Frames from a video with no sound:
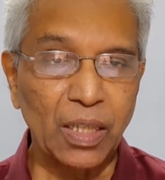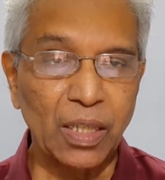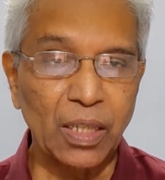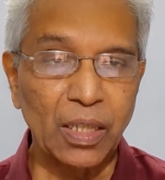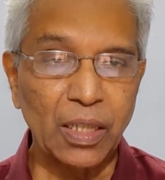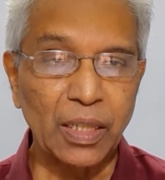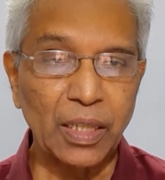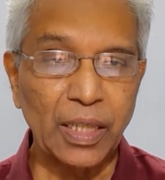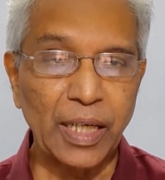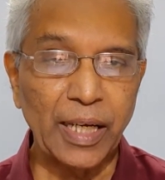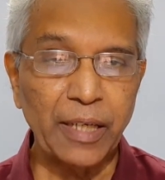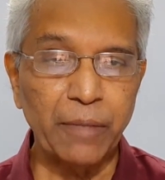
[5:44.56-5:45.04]

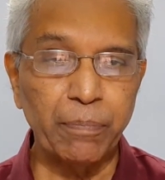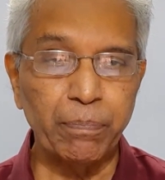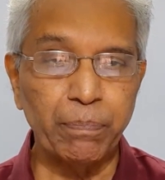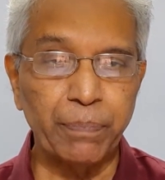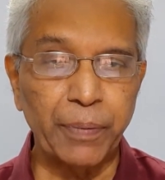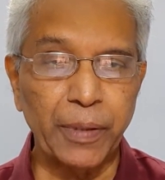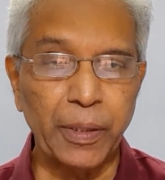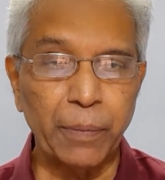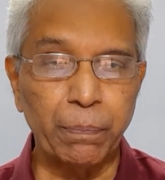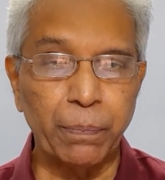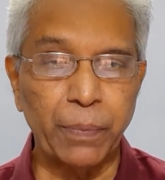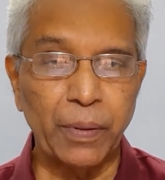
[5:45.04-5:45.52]
Dead
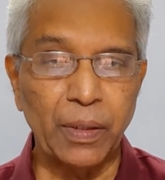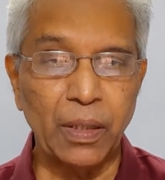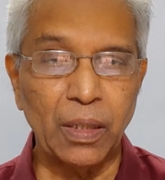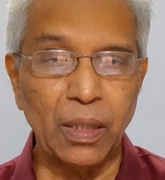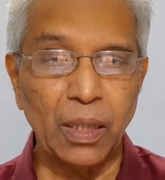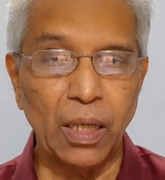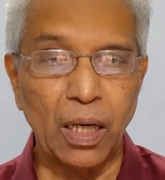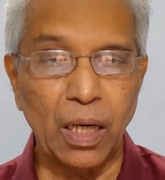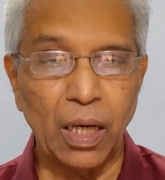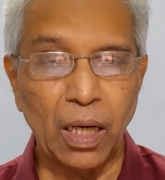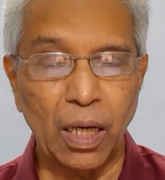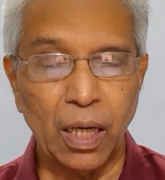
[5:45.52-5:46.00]

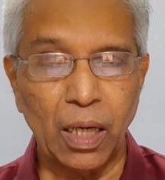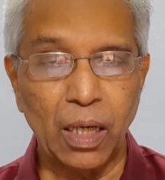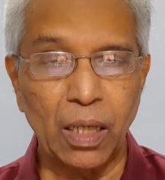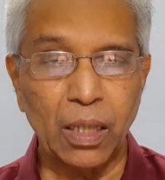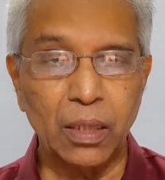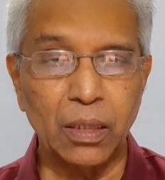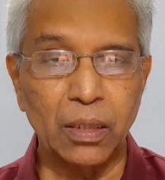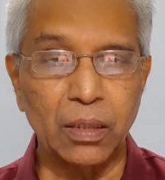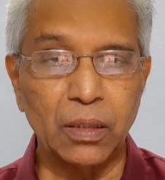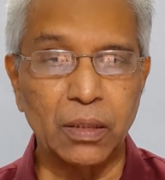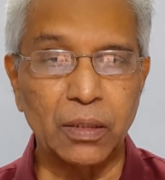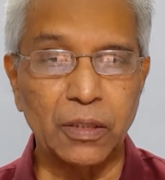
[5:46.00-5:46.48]
people
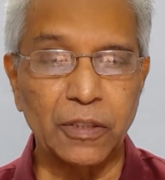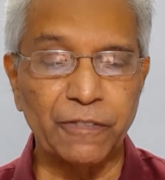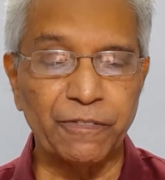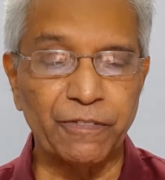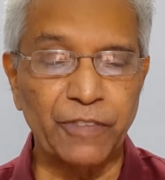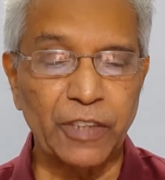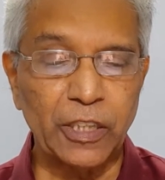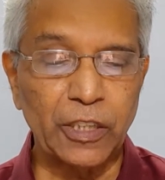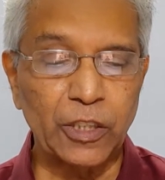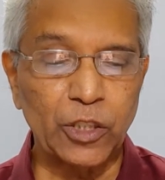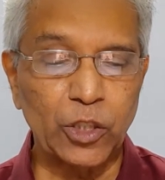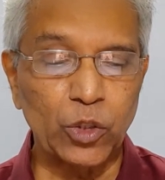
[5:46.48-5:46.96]
are
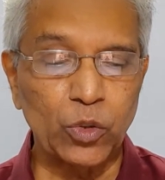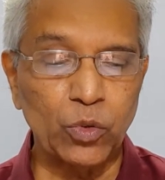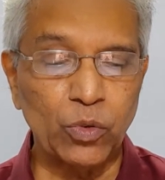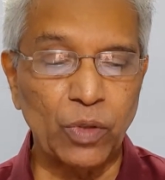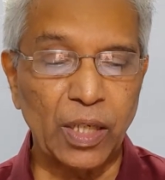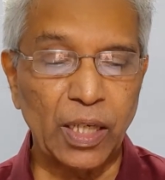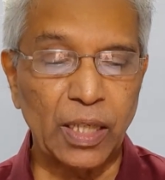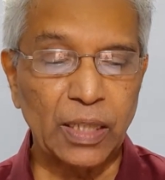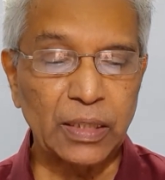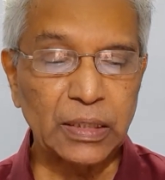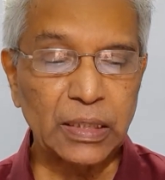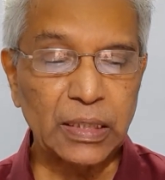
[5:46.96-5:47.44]
referred to
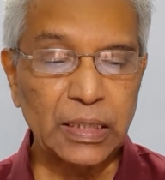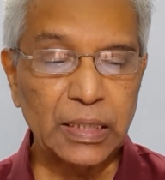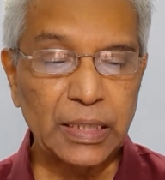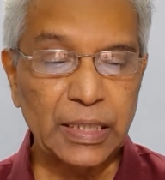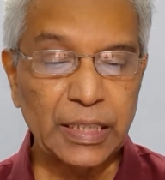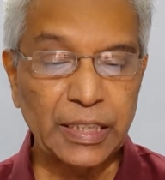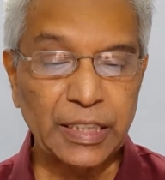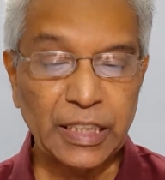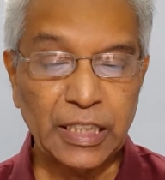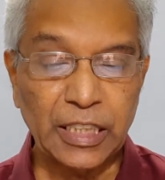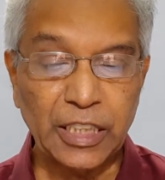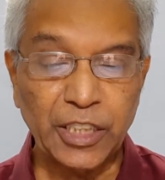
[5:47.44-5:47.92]
as
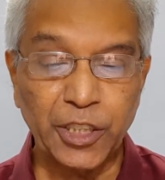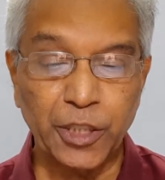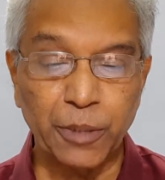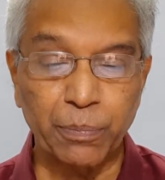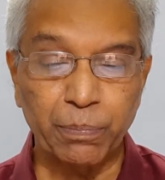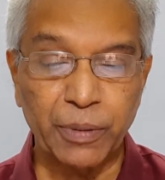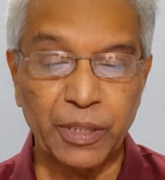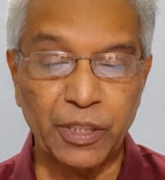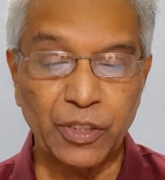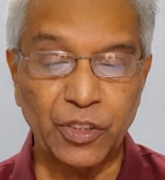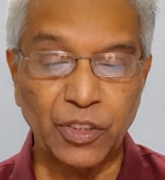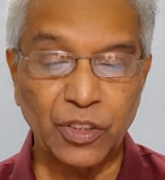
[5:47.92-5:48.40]
deceased
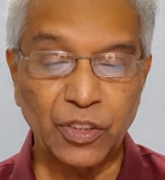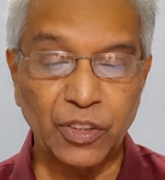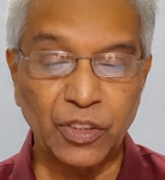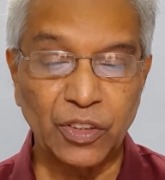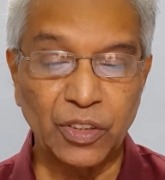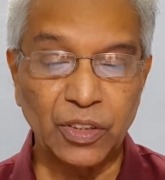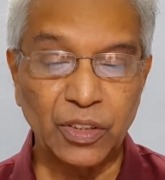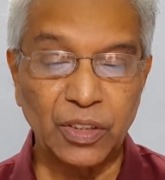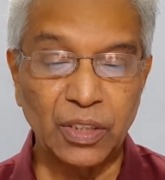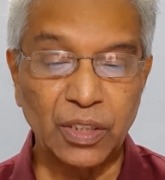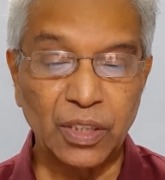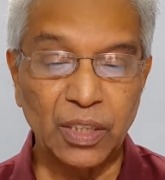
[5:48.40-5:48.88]

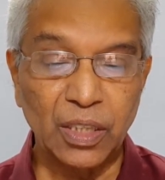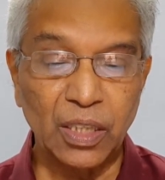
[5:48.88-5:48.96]
persons.